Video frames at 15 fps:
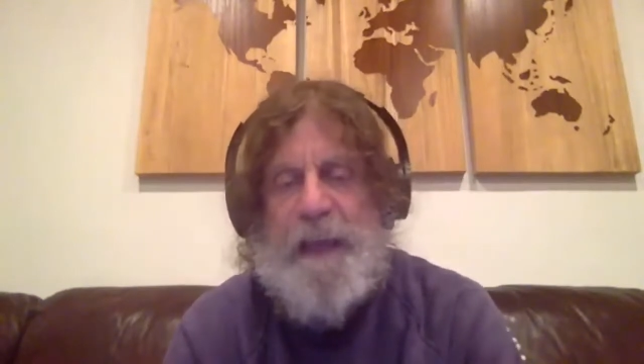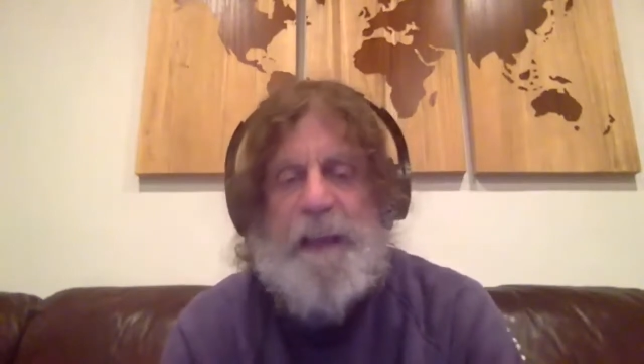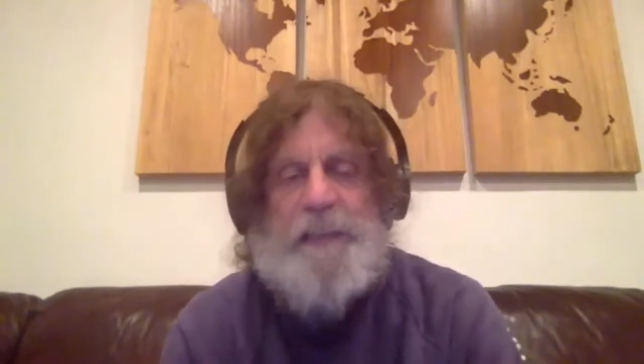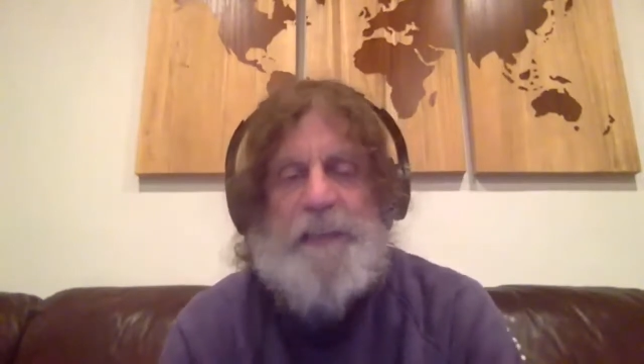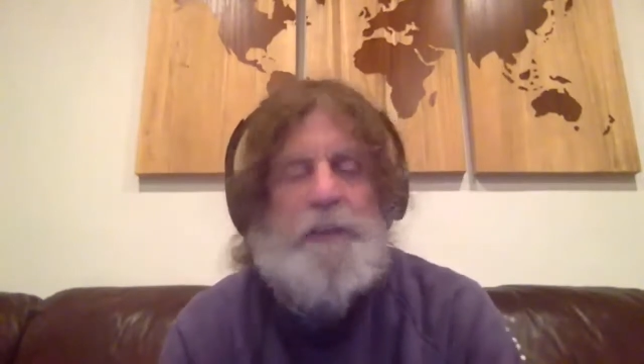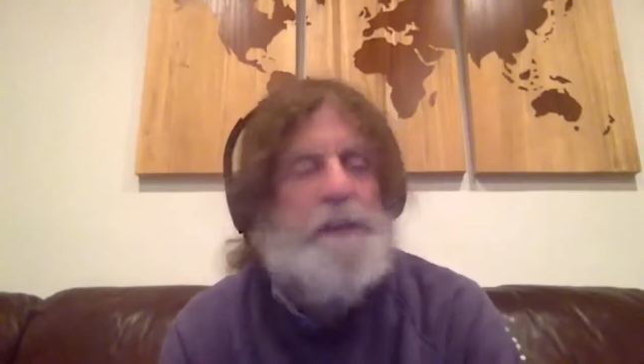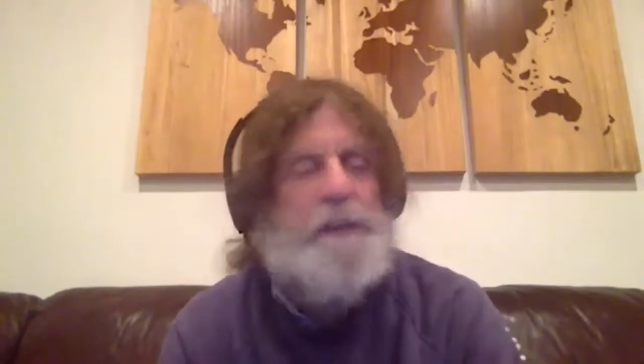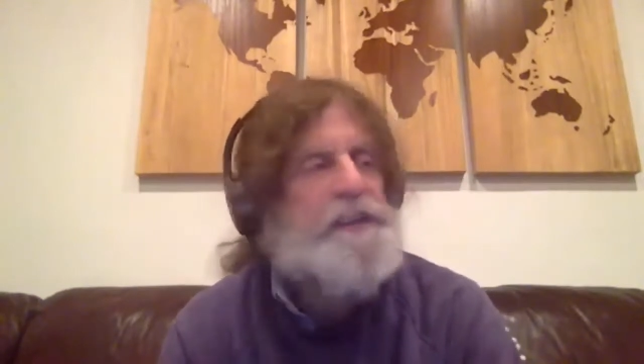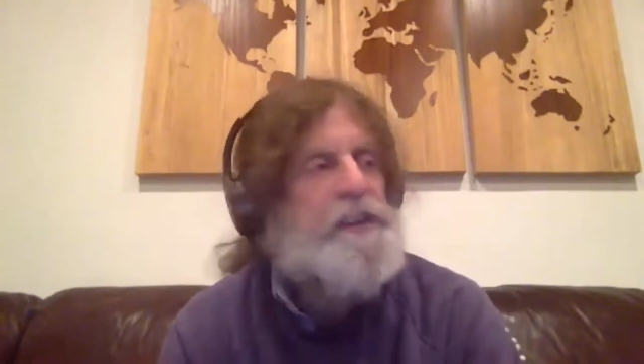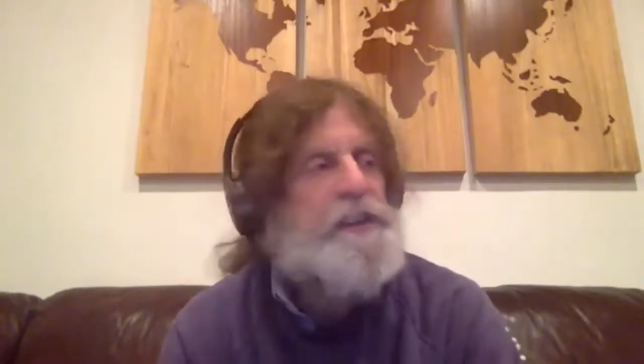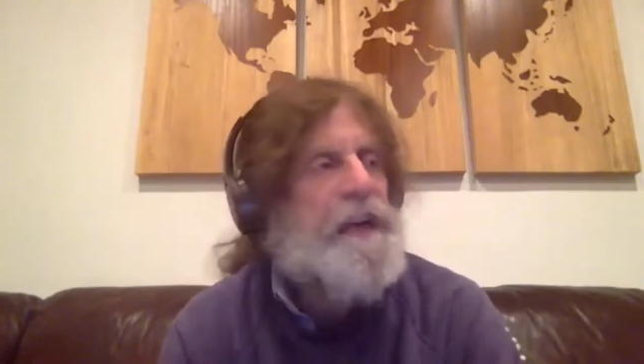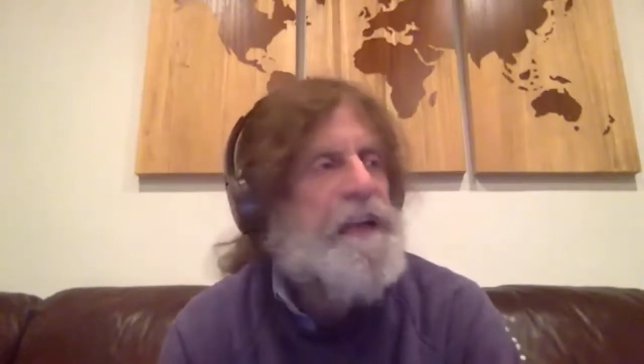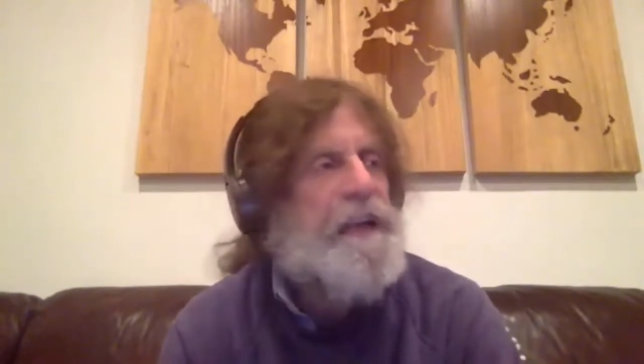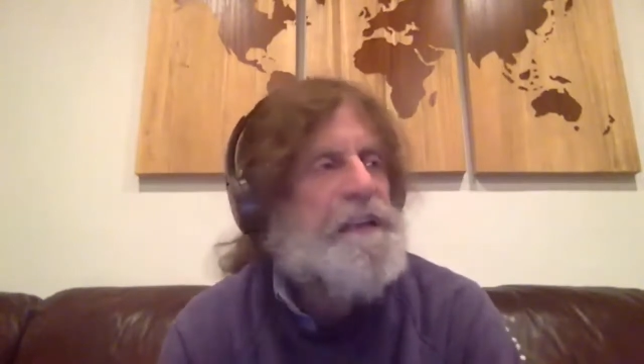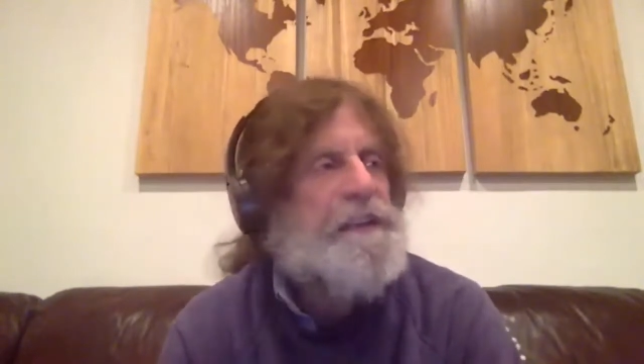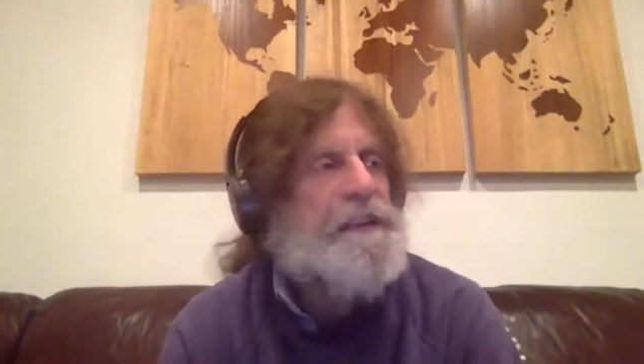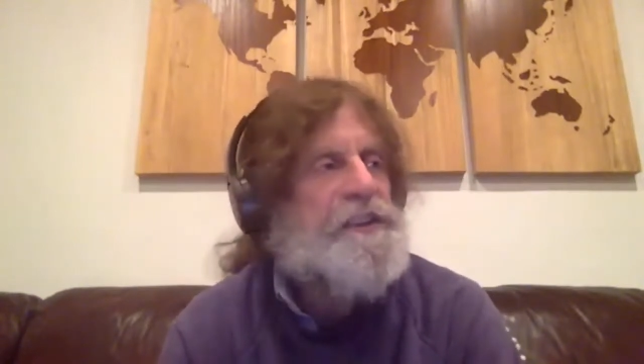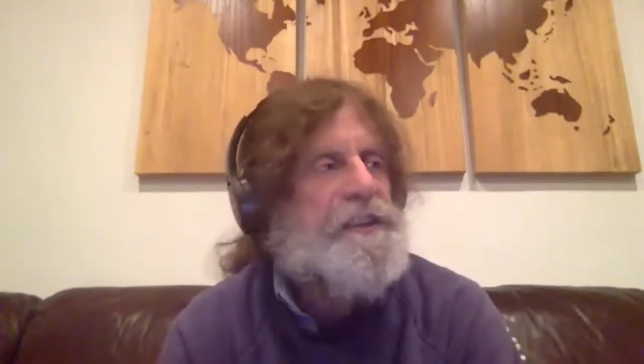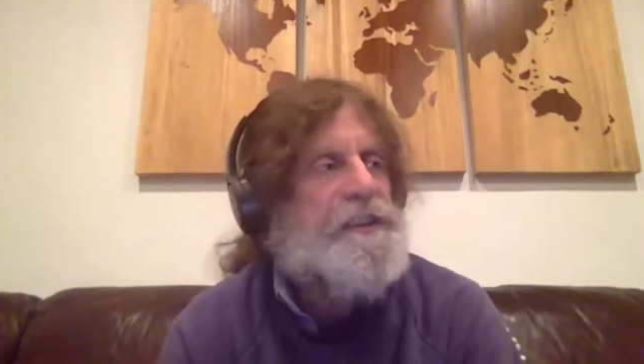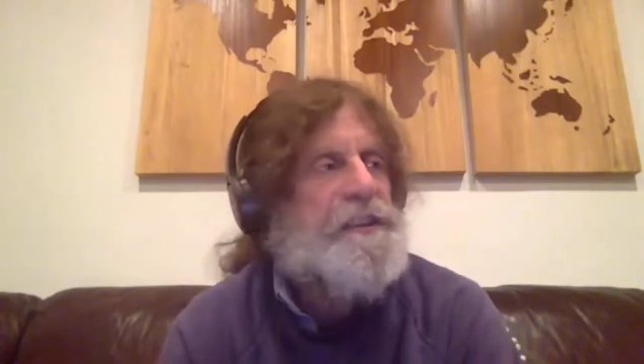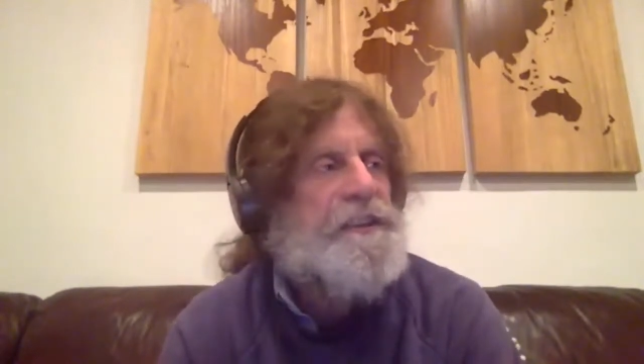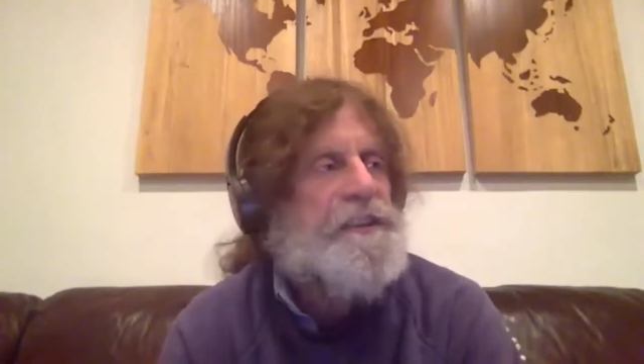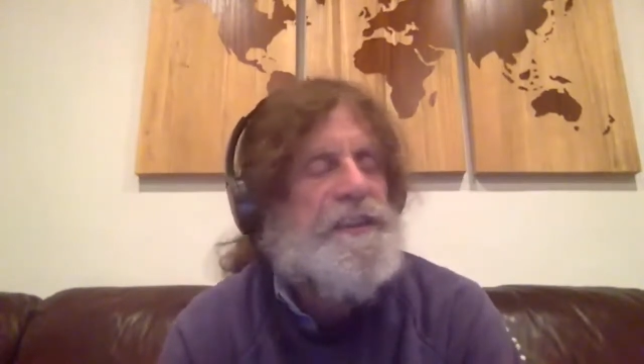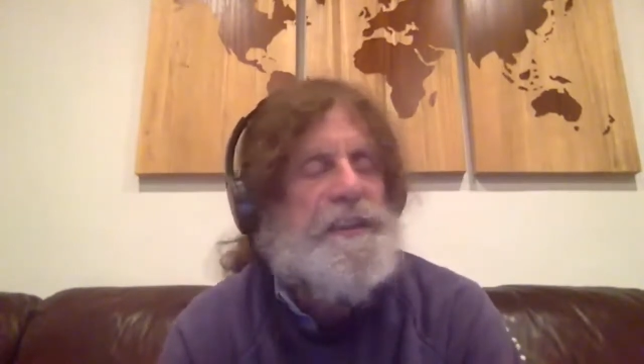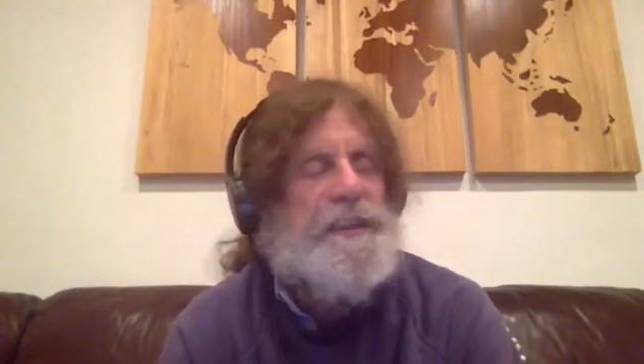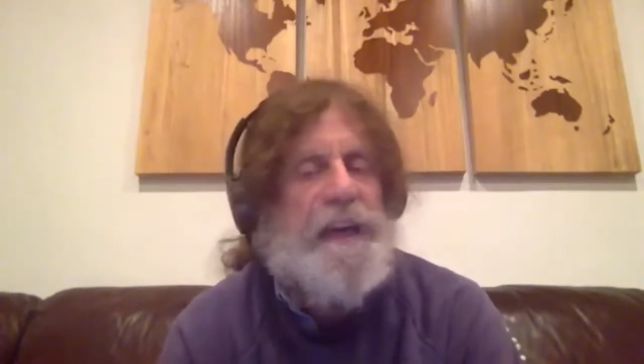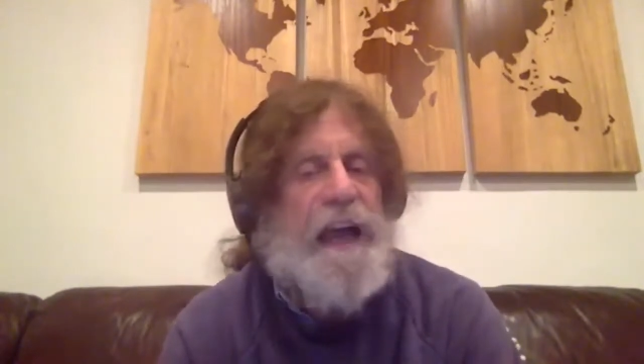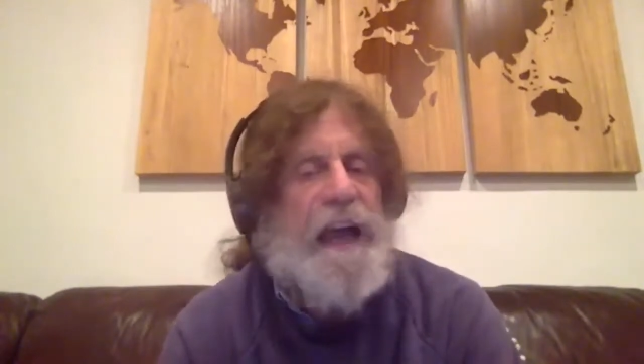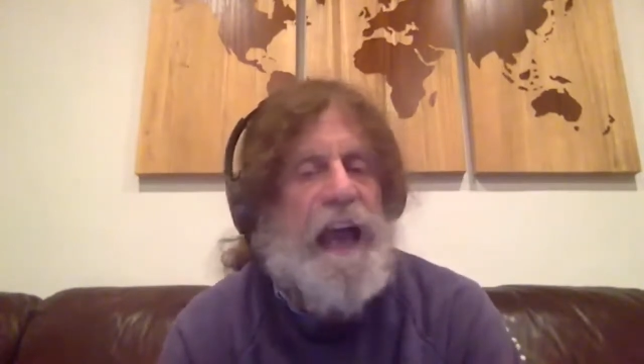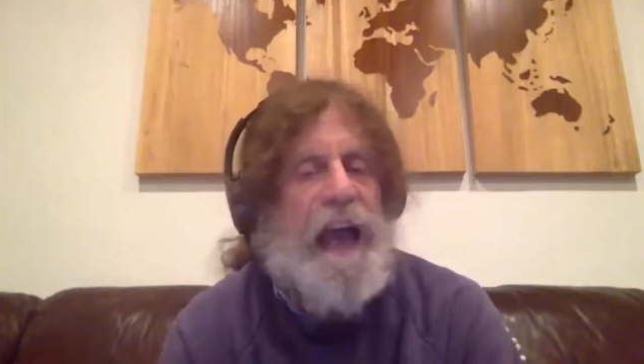So the challenge is,